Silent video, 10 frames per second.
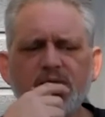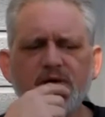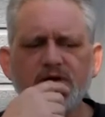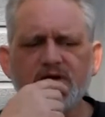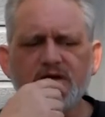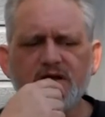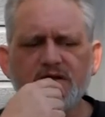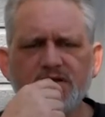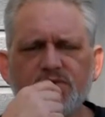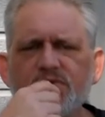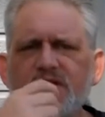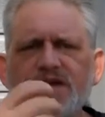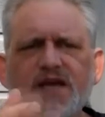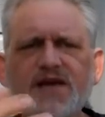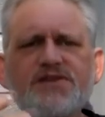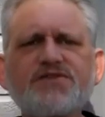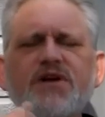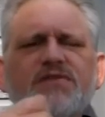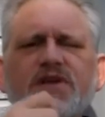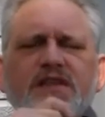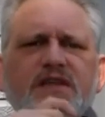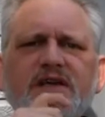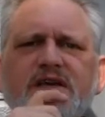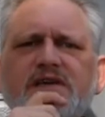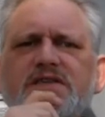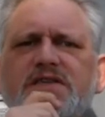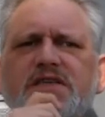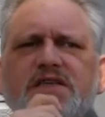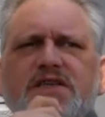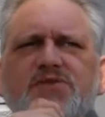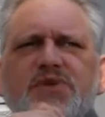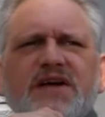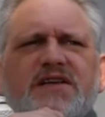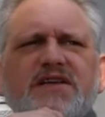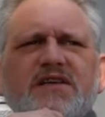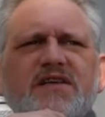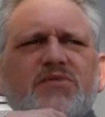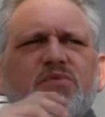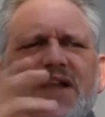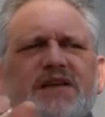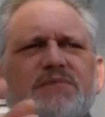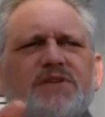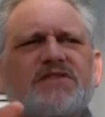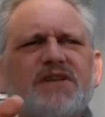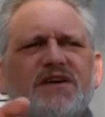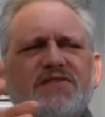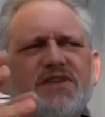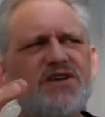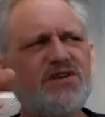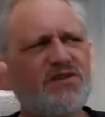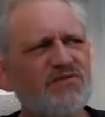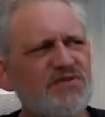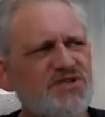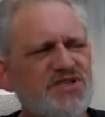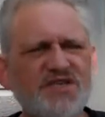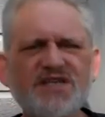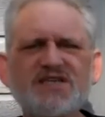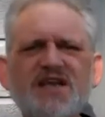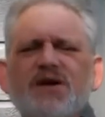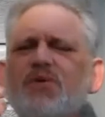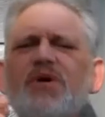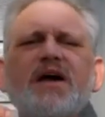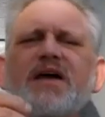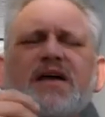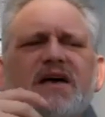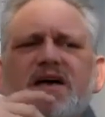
But the really catastrophic things that the randomness of the universe sends our way,